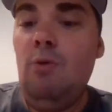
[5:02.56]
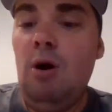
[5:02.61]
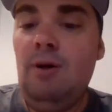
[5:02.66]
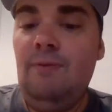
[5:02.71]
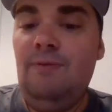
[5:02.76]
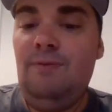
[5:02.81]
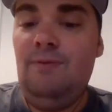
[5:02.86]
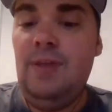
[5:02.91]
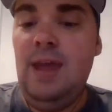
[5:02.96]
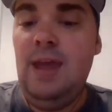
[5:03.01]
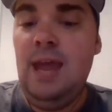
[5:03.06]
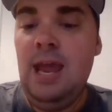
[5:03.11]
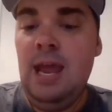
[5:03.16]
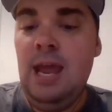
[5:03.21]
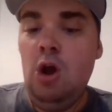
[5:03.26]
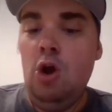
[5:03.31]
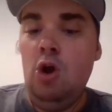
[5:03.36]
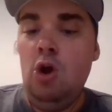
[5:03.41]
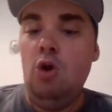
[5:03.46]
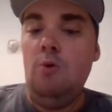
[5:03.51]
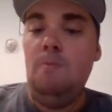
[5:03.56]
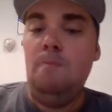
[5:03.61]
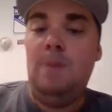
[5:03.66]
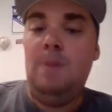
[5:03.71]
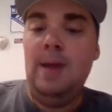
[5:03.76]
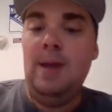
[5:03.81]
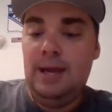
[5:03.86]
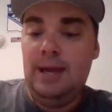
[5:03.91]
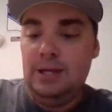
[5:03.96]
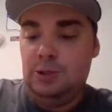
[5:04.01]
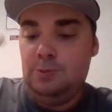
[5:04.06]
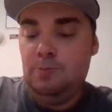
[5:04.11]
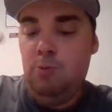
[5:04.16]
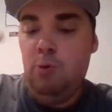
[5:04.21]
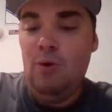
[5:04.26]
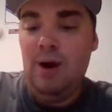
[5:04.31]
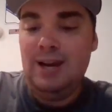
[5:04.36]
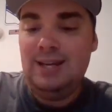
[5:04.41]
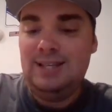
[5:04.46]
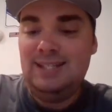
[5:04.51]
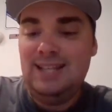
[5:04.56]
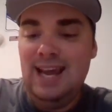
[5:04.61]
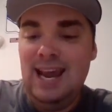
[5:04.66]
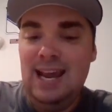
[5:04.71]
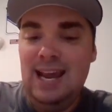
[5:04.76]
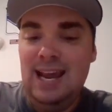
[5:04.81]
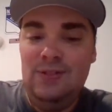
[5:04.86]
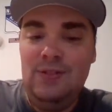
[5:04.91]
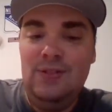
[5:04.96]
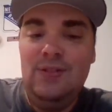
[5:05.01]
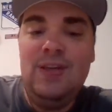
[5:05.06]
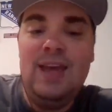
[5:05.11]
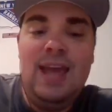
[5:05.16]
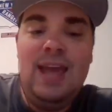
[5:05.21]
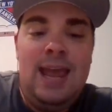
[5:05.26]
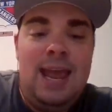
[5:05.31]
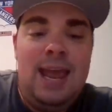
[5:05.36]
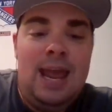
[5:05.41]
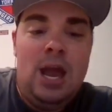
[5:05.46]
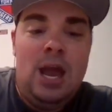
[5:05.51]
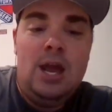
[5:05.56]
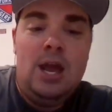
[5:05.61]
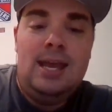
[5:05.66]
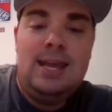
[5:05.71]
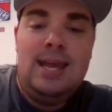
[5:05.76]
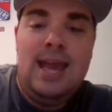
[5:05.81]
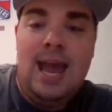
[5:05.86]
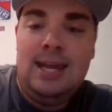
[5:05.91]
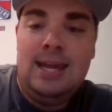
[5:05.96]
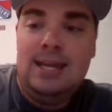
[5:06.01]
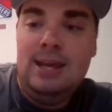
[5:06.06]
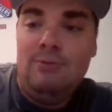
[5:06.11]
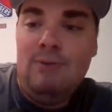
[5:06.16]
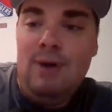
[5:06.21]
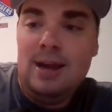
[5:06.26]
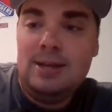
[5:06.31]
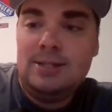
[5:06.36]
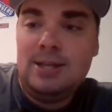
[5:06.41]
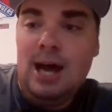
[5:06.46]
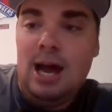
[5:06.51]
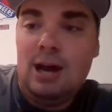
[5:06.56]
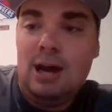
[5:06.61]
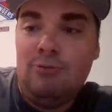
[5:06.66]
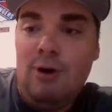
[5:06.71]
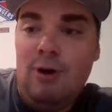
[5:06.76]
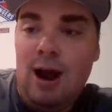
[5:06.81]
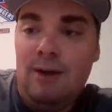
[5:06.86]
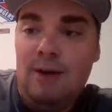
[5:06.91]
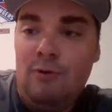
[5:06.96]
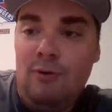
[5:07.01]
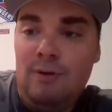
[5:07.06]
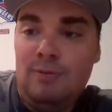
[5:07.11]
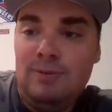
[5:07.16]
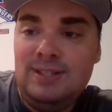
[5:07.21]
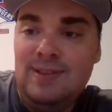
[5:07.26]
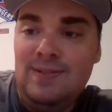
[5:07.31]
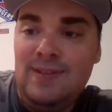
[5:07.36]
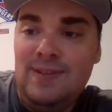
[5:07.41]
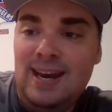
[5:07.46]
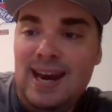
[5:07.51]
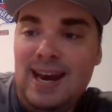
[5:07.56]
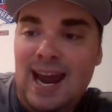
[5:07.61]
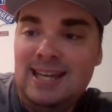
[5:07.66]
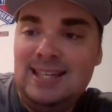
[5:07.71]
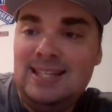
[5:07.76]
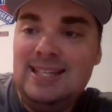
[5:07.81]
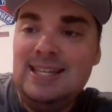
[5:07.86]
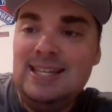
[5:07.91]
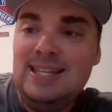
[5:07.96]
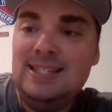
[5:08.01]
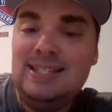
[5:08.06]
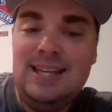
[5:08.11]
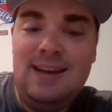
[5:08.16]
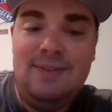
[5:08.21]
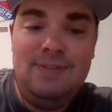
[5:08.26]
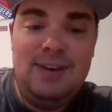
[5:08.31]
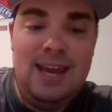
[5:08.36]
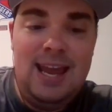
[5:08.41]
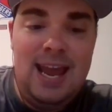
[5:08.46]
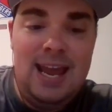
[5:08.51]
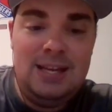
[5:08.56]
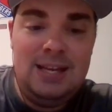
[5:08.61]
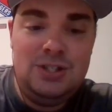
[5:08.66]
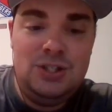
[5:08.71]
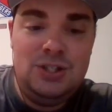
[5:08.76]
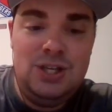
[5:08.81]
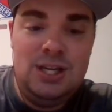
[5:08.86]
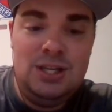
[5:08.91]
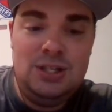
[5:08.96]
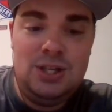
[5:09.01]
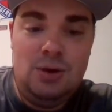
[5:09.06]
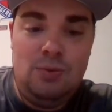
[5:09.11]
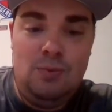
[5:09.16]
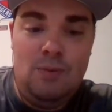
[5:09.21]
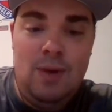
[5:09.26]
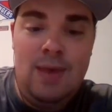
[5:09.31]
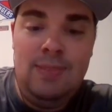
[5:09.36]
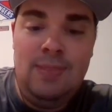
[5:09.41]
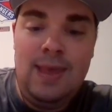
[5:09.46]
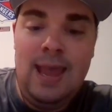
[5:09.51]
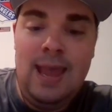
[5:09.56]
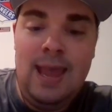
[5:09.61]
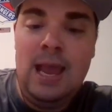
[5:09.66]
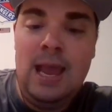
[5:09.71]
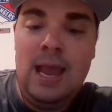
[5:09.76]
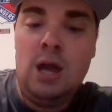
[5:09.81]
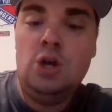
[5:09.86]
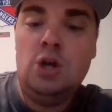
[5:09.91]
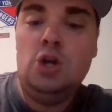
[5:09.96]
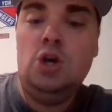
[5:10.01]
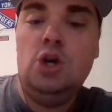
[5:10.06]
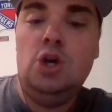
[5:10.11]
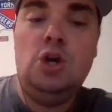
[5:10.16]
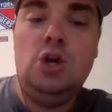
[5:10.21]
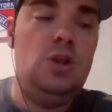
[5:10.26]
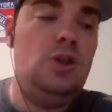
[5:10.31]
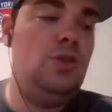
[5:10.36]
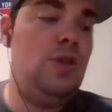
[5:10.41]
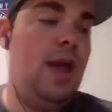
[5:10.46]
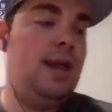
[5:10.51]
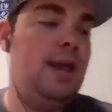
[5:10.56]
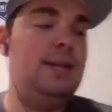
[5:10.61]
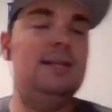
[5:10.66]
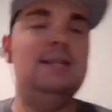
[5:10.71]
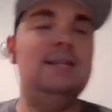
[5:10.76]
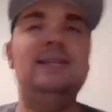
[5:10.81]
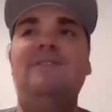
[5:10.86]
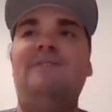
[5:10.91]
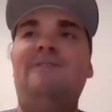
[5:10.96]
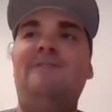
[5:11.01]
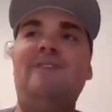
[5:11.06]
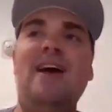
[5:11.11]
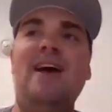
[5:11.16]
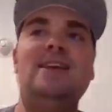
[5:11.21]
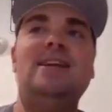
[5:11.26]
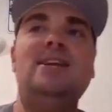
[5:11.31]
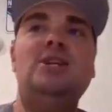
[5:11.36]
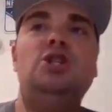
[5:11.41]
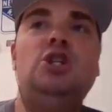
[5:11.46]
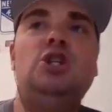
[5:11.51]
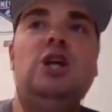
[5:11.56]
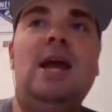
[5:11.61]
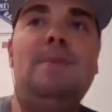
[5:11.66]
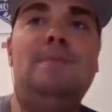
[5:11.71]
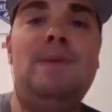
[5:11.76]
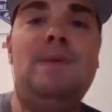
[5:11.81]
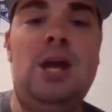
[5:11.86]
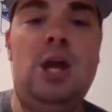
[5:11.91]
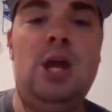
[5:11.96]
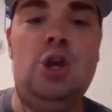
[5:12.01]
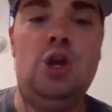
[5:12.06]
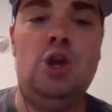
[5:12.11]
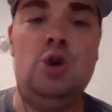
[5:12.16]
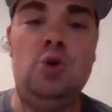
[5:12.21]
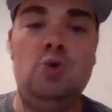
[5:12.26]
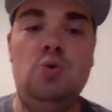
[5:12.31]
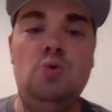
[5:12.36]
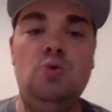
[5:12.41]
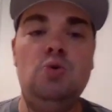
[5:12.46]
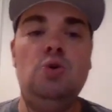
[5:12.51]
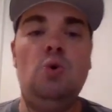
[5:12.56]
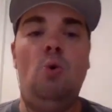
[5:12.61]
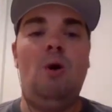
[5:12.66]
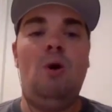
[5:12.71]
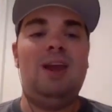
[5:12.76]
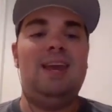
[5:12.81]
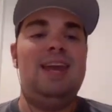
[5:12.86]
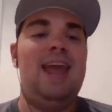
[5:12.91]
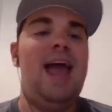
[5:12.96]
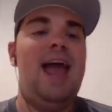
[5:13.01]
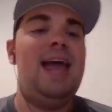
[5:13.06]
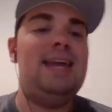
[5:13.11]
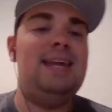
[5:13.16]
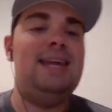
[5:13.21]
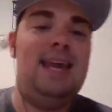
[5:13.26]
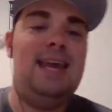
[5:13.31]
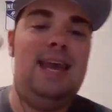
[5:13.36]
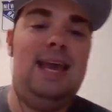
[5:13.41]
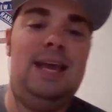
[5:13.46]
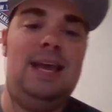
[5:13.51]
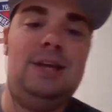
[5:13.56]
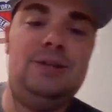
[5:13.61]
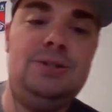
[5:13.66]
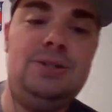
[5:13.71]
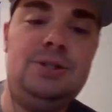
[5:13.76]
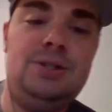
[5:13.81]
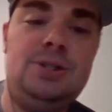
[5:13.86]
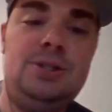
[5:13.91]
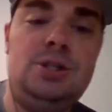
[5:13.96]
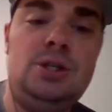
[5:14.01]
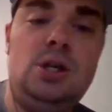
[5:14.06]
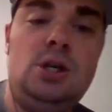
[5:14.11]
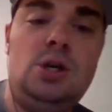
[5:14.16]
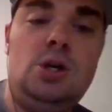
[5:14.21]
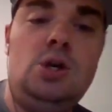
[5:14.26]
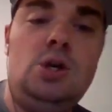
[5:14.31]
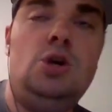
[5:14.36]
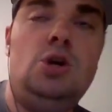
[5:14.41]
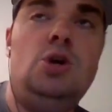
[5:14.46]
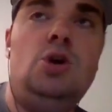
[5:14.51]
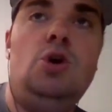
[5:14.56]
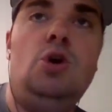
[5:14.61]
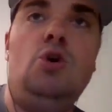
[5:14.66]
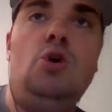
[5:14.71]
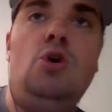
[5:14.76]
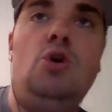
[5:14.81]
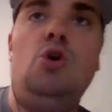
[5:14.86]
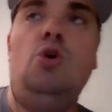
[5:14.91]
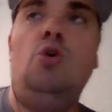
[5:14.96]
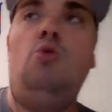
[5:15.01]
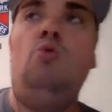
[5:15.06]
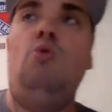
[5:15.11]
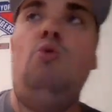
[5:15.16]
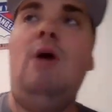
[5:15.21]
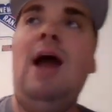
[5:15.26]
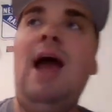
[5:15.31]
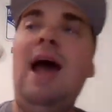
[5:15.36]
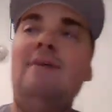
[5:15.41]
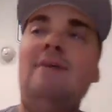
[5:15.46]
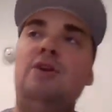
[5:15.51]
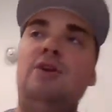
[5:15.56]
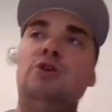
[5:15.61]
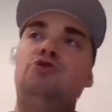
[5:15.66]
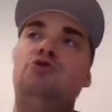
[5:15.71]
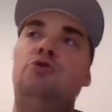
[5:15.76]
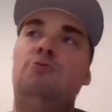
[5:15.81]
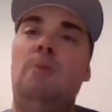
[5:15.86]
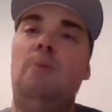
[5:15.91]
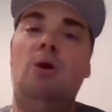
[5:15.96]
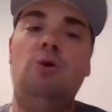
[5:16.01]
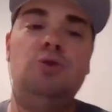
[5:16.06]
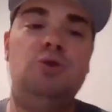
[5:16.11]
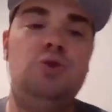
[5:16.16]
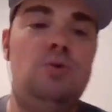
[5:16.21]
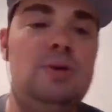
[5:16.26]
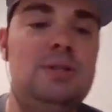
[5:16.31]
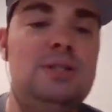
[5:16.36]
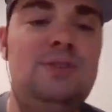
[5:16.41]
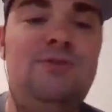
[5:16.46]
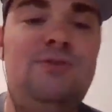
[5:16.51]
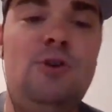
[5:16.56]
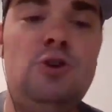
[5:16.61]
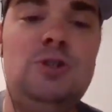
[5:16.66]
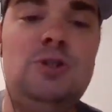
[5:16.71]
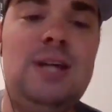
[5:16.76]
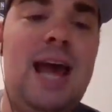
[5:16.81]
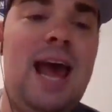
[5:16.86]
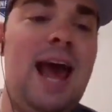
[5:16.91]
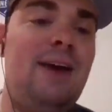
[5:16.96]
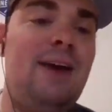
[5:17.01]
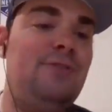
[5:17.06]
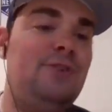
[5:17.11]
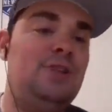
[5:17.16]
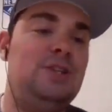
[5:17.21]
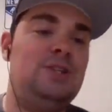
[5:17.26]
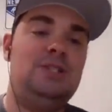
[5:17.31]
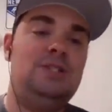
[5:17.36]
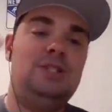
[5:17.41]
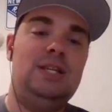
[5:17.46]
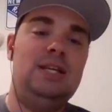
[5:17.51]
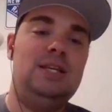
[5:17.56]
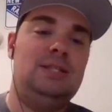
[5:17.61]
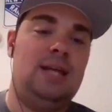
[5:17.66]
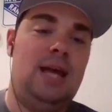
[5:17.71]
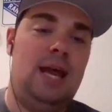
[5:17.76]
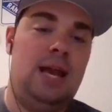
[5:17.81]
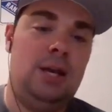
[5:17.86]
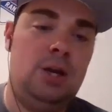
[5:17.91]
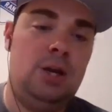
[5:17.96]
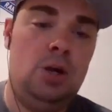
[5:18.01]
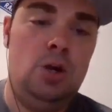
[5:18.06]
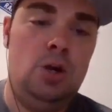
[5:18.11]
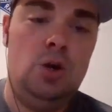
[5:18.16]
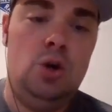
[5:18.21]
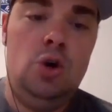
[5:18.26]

one of the biggest points in the Yankee Red Sox rivalry was in the 1978 season when the then defending champion New York Yankees were having a tumultuous first half of the season